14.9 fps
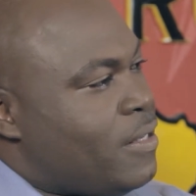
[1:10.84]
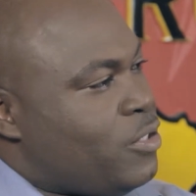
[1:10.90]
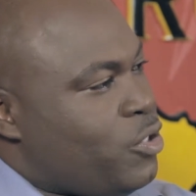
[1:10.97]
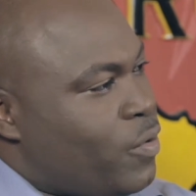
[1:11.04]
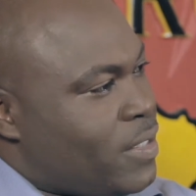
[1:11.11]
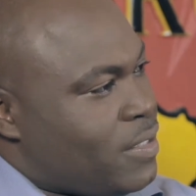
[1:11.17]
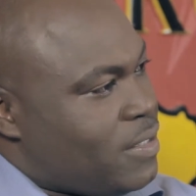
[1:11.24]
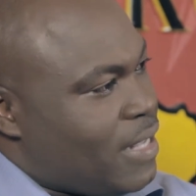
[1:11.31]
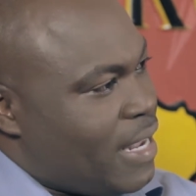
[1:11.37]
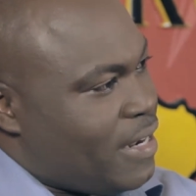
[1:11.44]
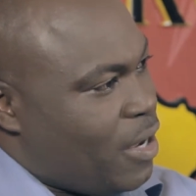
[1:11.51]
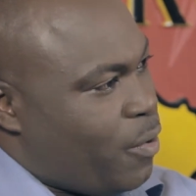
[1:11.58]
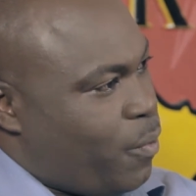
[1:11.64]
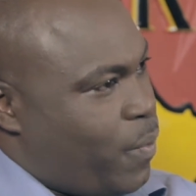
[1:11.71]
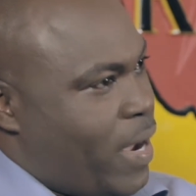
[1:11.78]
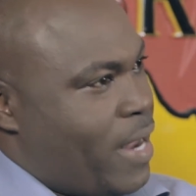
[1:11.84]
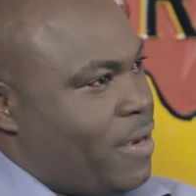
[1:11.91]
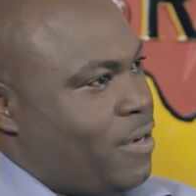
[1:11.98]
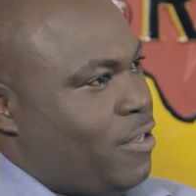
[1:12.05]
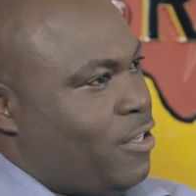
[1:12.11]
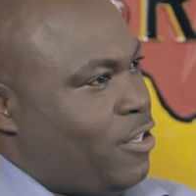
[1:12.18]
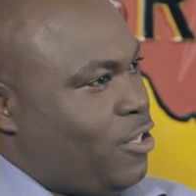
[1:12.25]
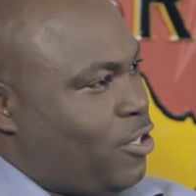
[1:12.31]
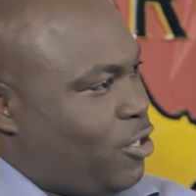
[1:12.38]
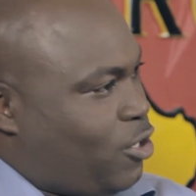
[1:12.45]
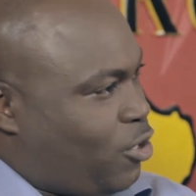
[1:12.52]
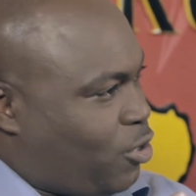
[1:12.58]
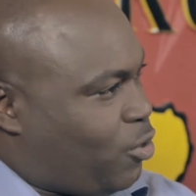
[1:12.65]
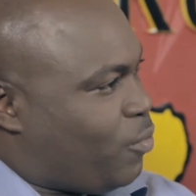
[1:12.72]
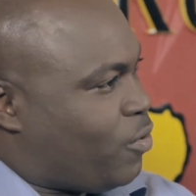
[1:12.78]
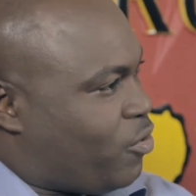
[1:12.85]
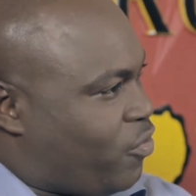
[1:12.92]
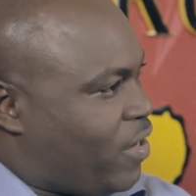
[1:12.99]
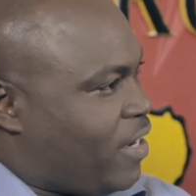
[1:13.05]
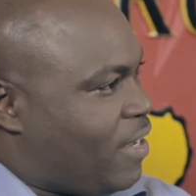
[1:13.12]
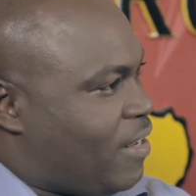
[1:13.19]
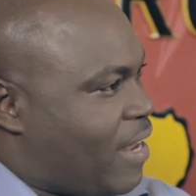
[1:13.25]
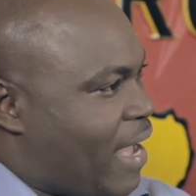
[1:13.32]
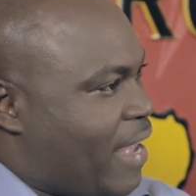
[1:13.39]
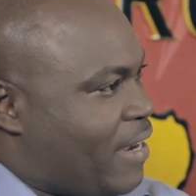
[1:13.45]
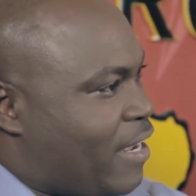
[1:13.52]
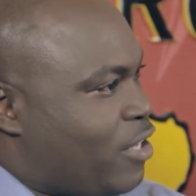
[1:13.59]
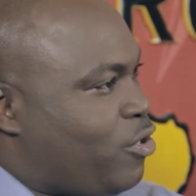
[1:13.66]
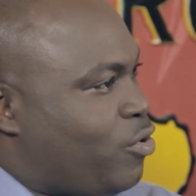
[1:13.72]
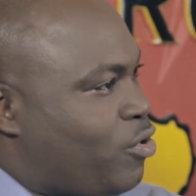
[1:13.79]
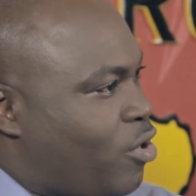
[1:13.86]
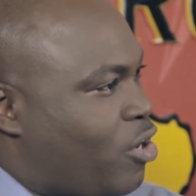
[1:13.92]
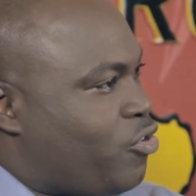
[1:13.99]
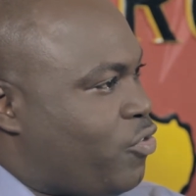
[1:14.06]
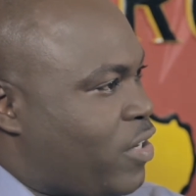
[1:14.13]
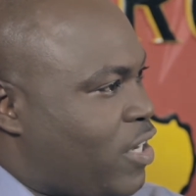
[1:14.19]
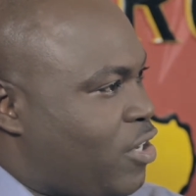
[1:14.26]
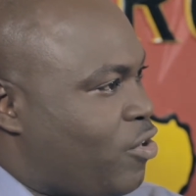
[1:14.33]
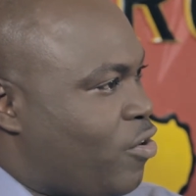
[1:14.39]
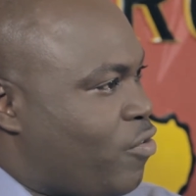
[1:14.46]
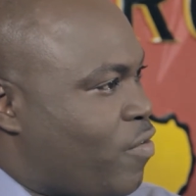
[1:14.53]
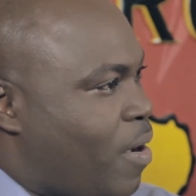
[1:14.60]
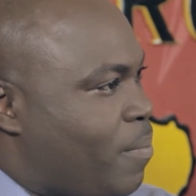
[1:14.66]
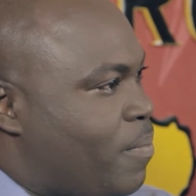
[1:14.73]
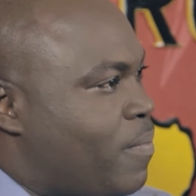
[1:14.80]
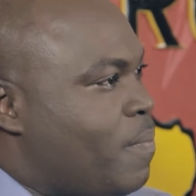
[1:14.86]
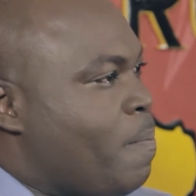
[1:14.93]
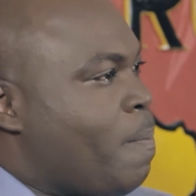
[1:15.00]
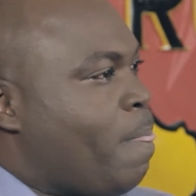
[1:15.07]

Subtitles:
Do you understand that when you were drinking that and you're not drinking your rum,